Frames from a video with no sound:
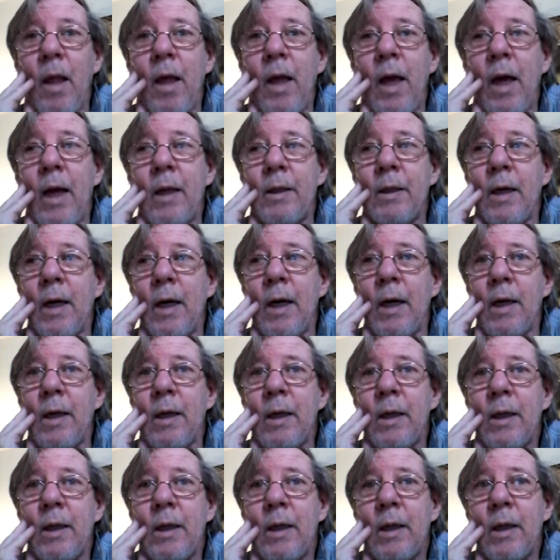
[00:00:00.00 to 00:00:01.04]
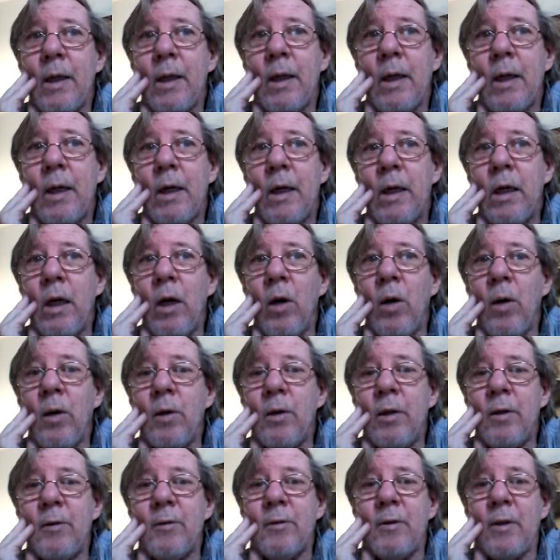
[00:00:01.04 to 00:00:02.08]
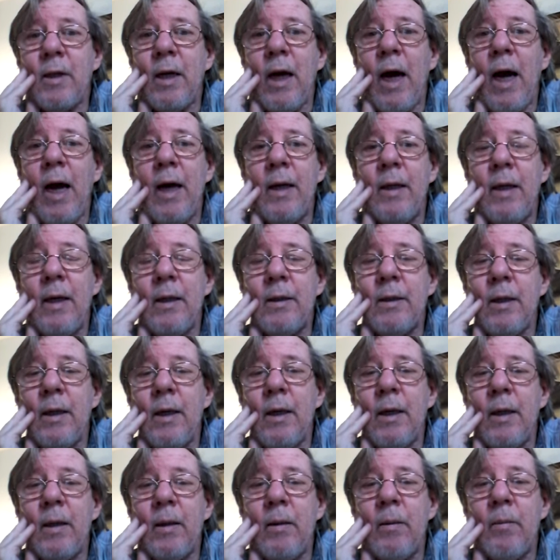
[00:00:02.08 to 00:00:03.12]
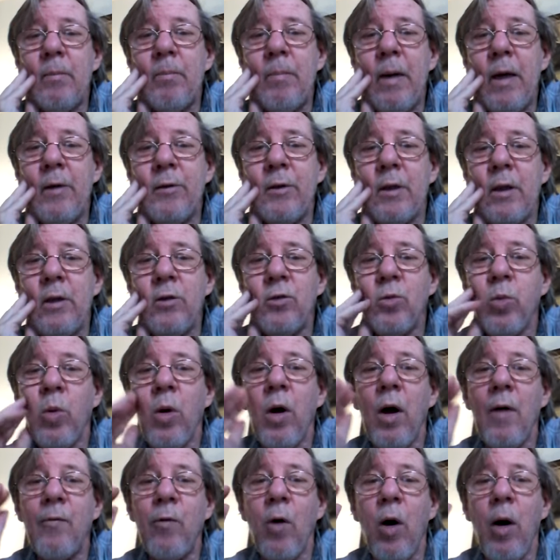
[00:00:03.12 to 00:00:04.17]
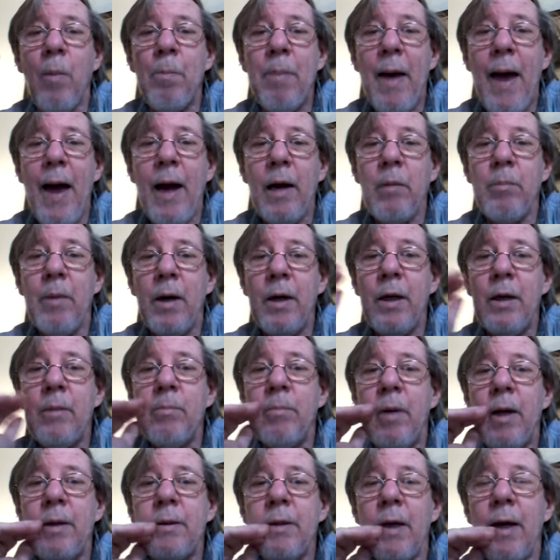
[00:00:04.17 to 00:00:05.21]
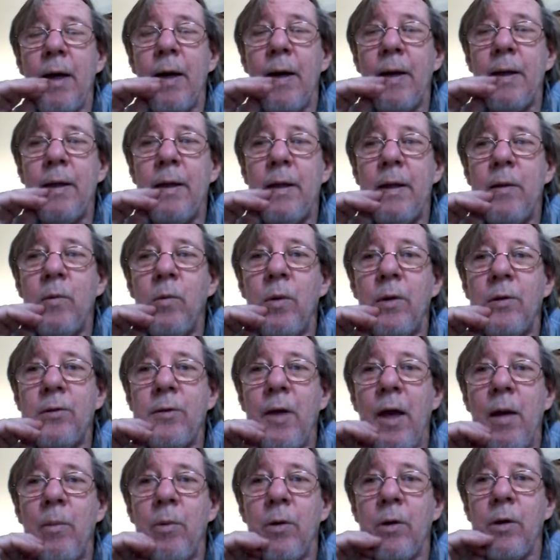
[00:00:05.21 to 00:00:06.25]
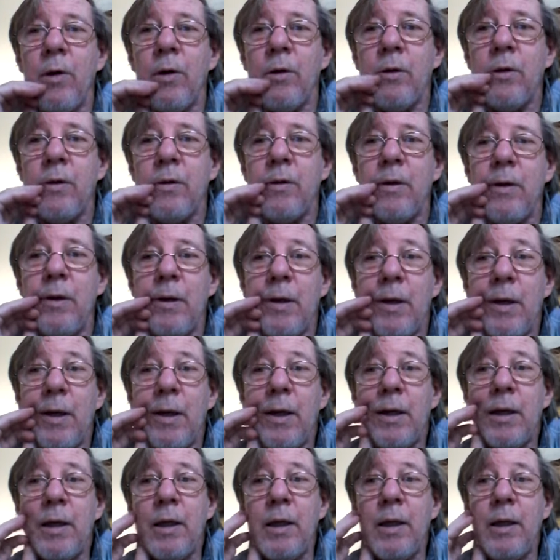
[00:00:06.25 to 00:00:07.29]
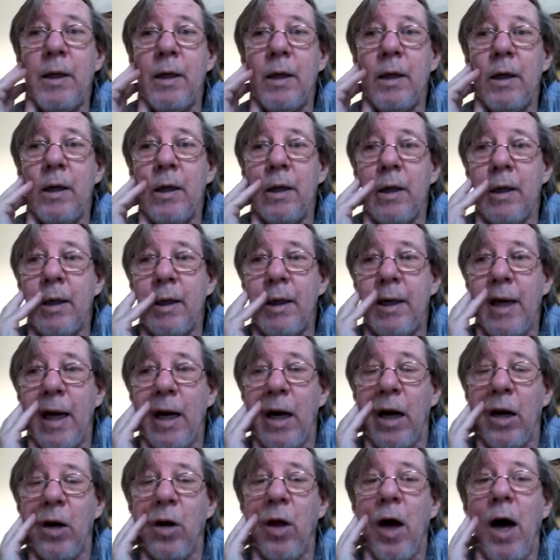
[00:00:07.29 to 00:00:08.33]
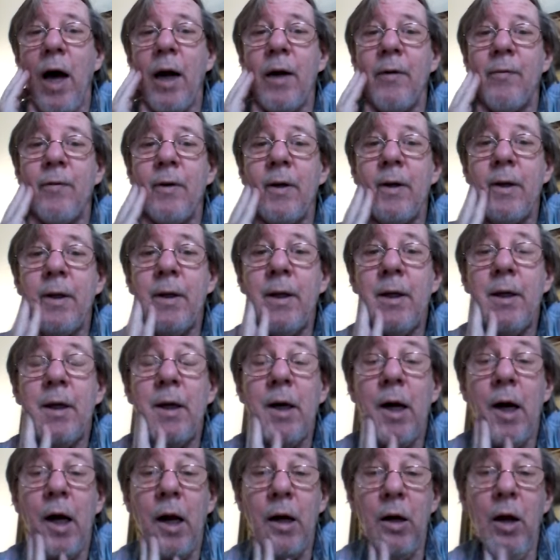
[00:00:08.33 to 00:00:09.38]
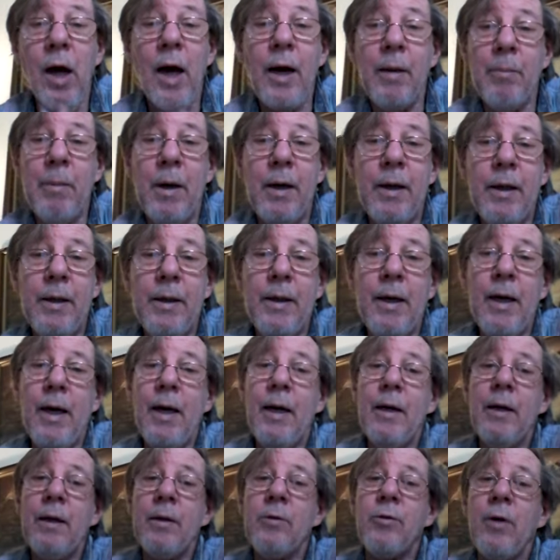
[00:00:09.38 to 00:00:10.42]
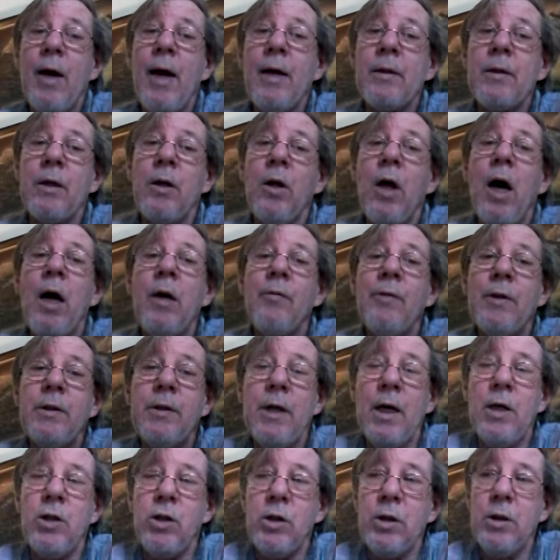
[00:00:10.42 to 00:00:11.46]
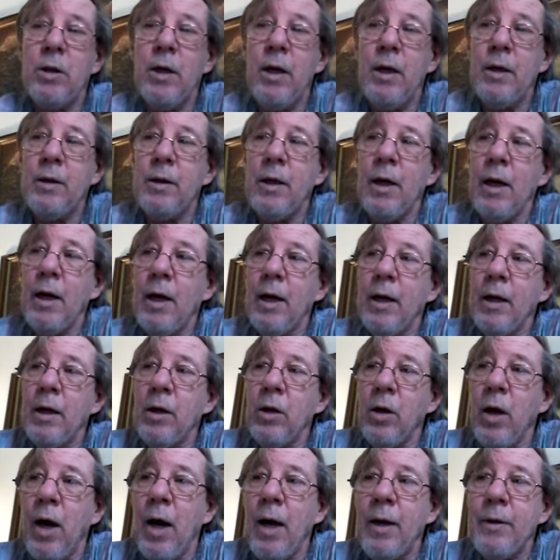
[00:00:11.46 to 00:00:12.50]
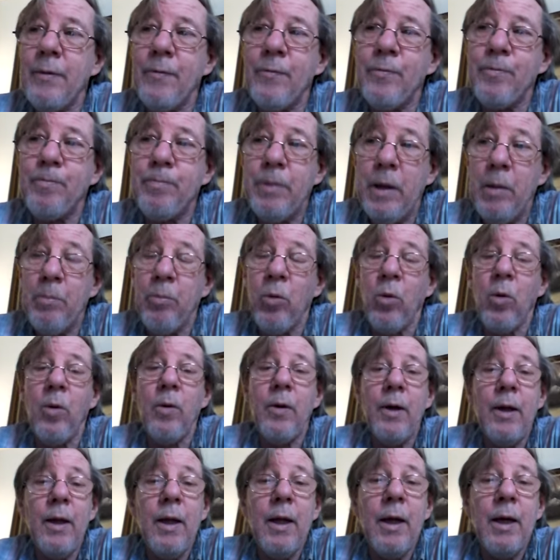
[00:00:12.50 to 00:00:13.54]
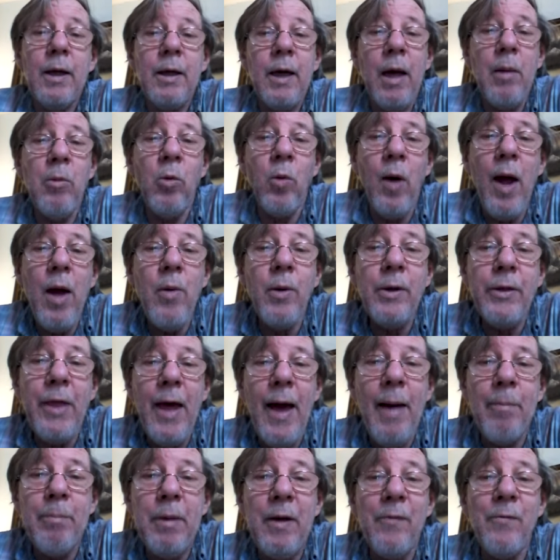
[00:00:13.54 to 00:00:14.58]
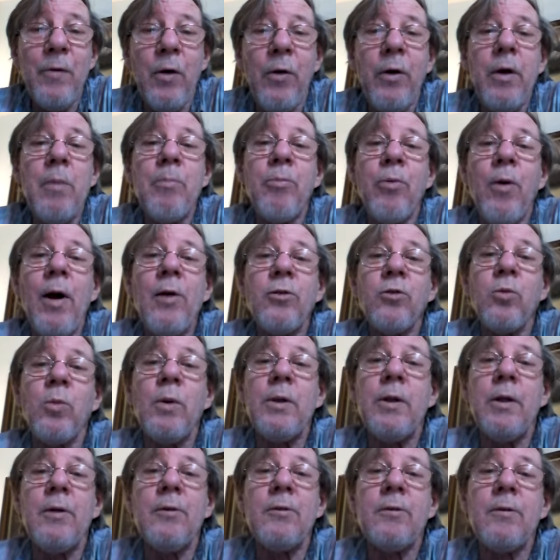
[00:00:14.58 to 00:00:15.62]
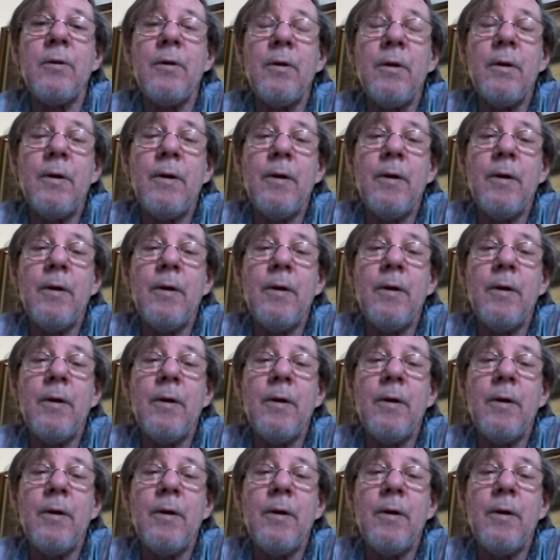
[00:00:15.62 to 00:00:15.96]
and uh, you know, this is a guy that uh, basically swore off all PAC money, but uh, he was able to get a lot of a lot of money and attract a lot of attention. And uh, a lot of people came away with that, being very impressed with his